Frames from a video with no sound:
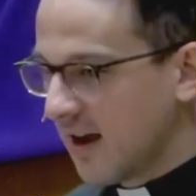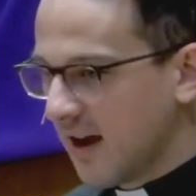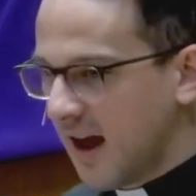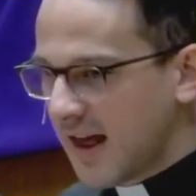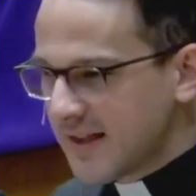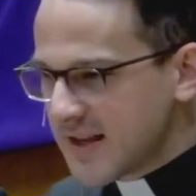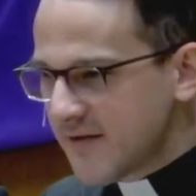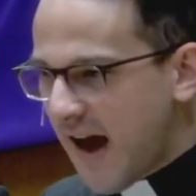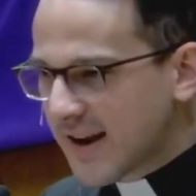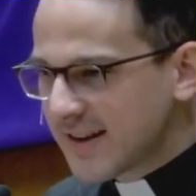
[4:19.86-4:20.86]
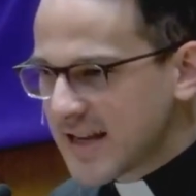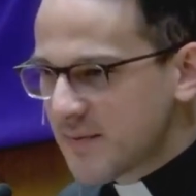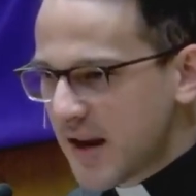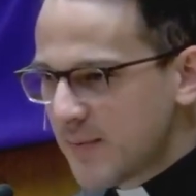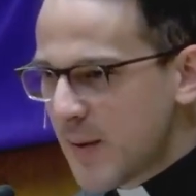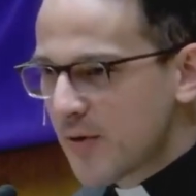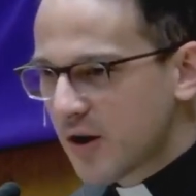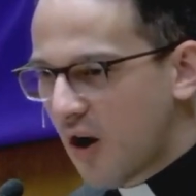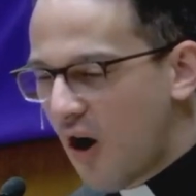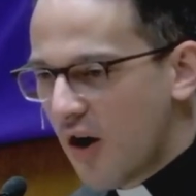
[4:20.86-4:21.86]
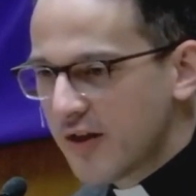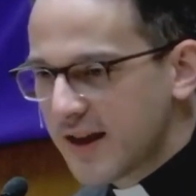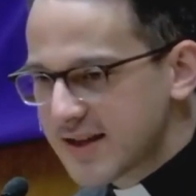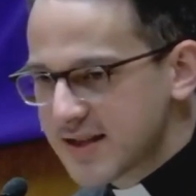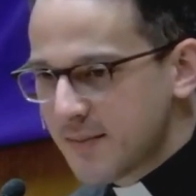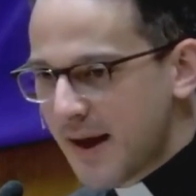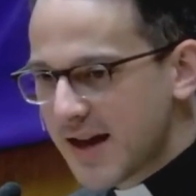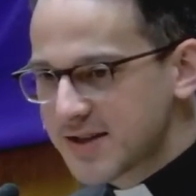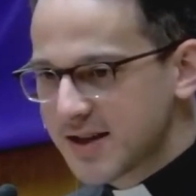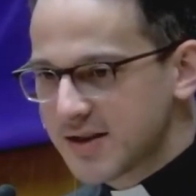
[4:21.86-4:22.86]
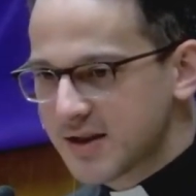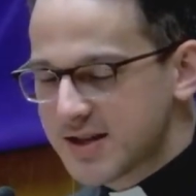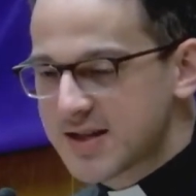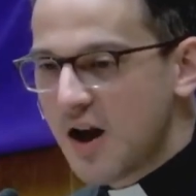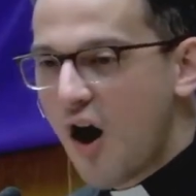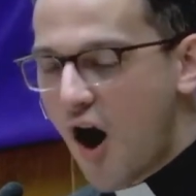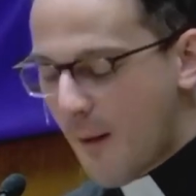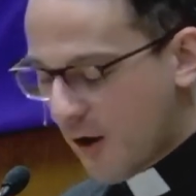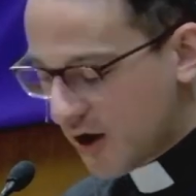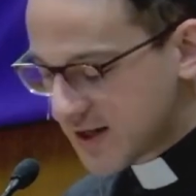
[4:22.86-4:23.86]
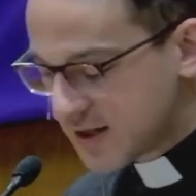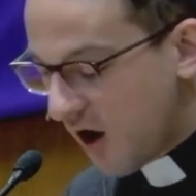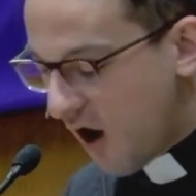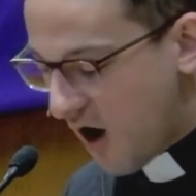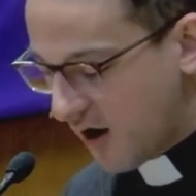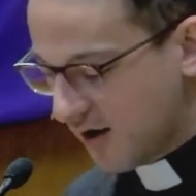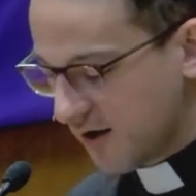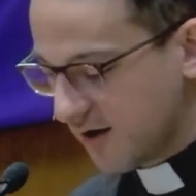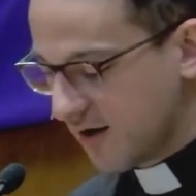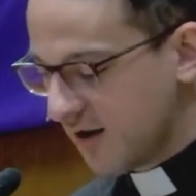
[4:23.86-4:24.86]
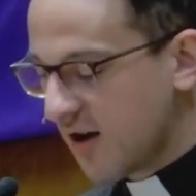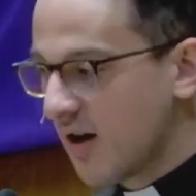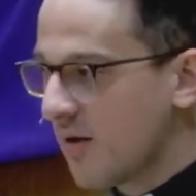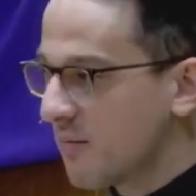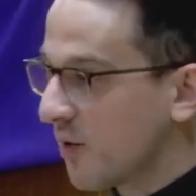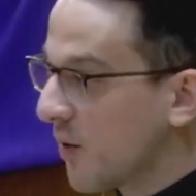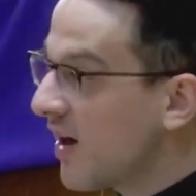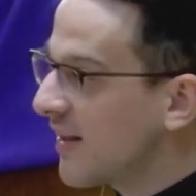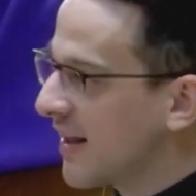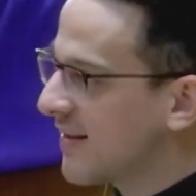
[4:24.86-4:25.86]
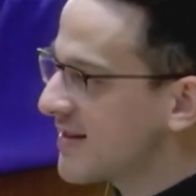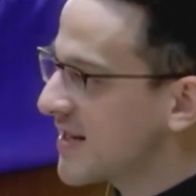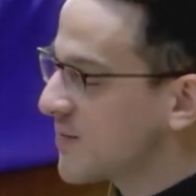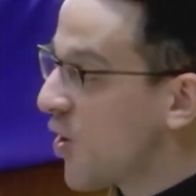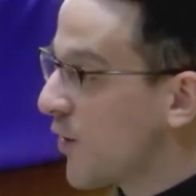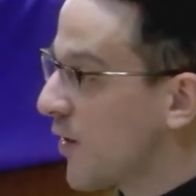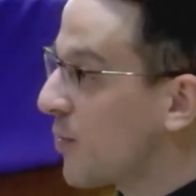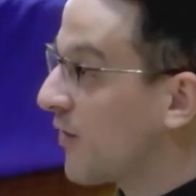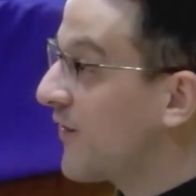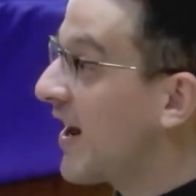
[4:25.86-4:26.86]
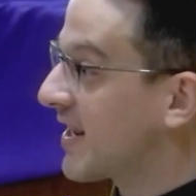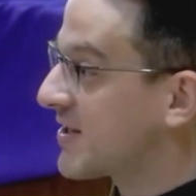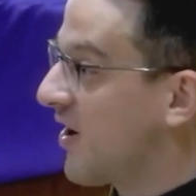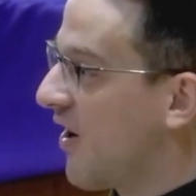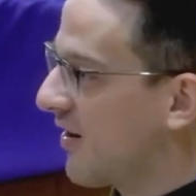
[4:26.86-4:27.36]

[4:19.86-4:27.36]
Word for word: And this fact leads many people to call this passage a psalm or a song. But really, this is more of a prophetic song.